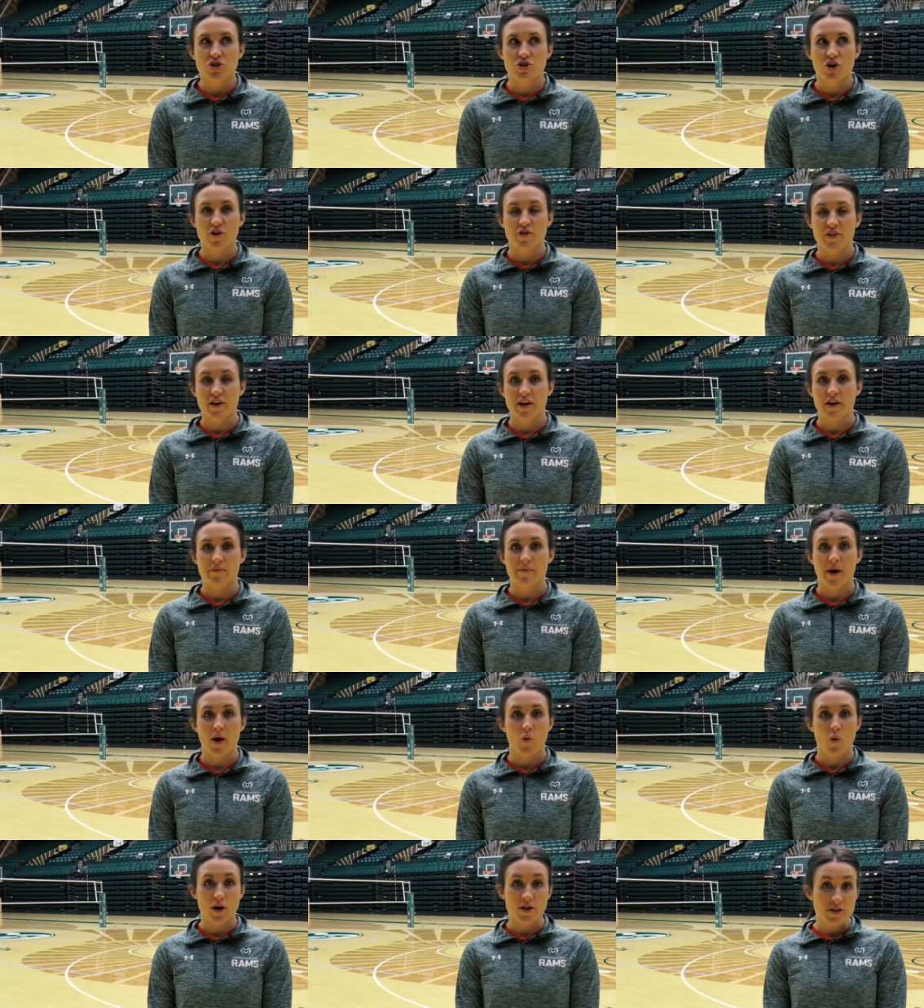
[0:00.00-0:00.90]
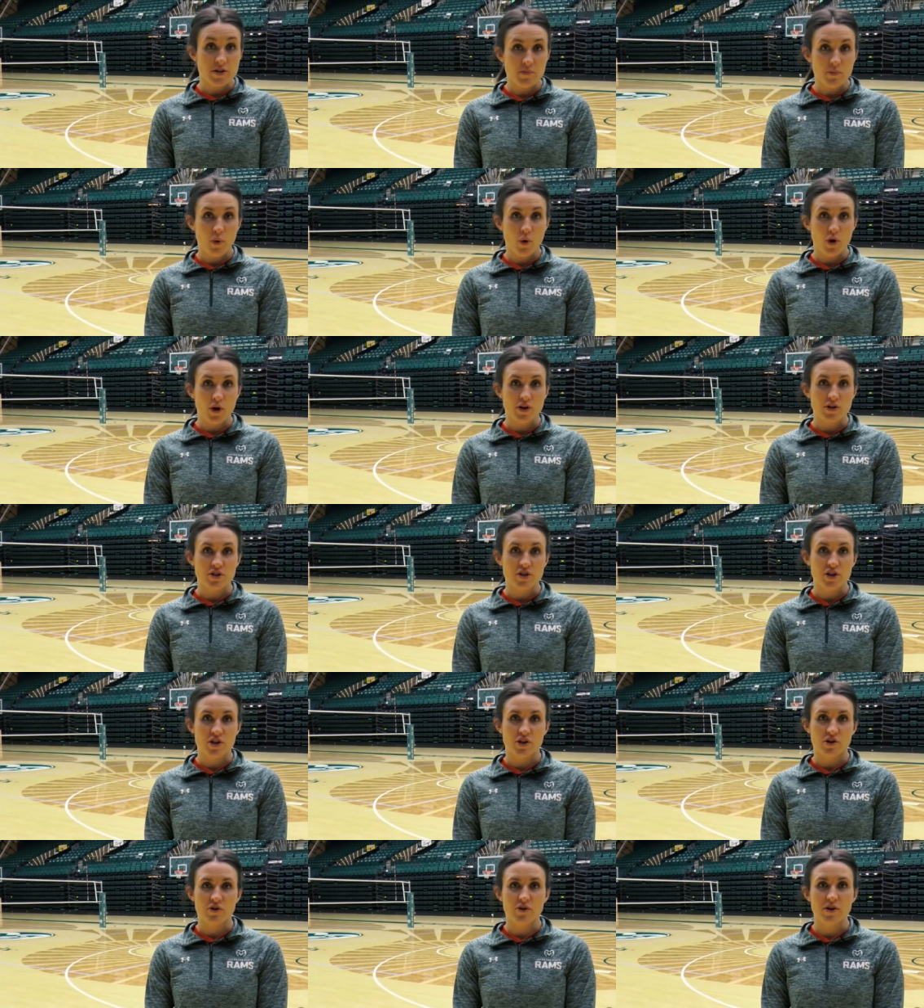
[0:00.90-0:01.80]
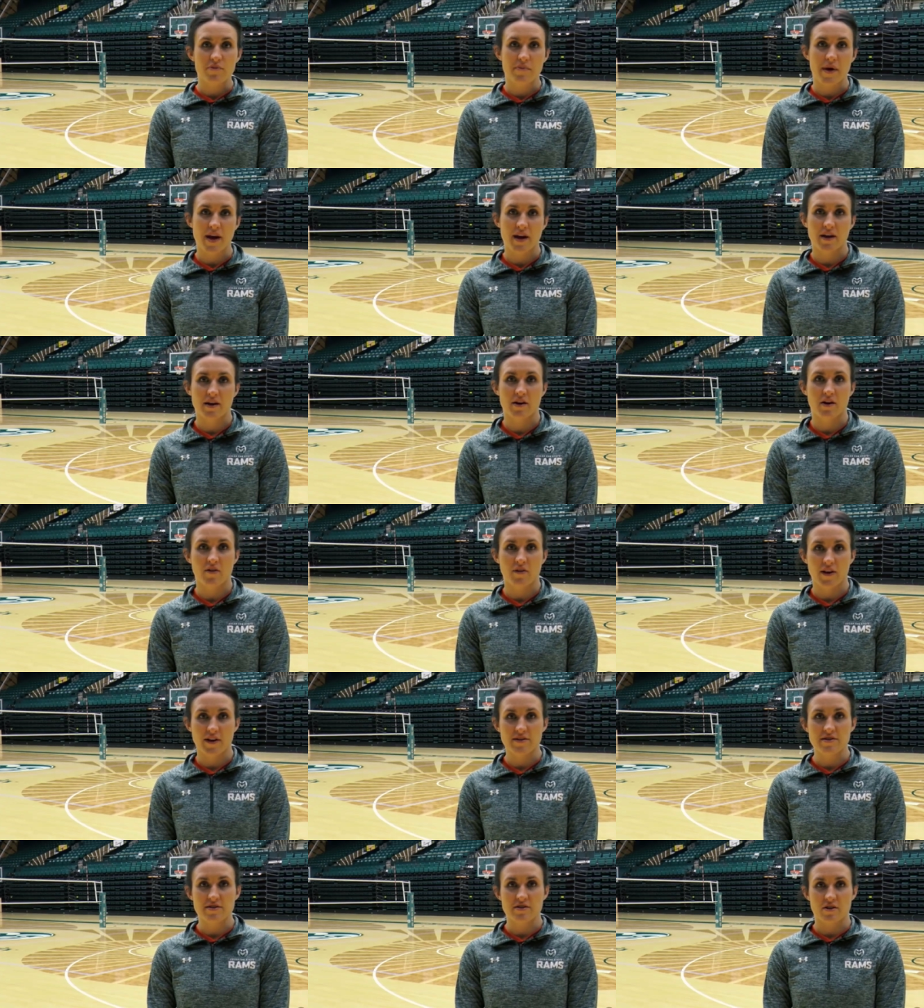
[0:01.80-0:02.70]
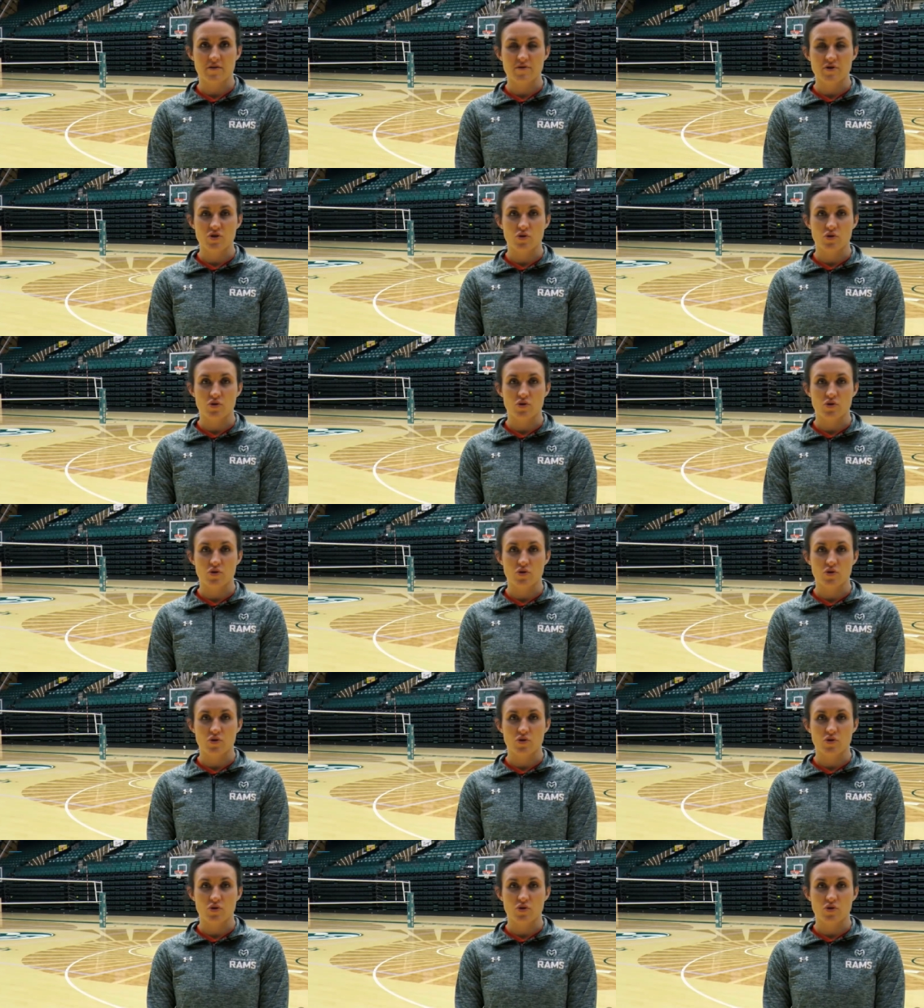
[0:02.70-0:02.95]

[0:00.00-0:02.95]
Start thinking about what's important to you and making a list of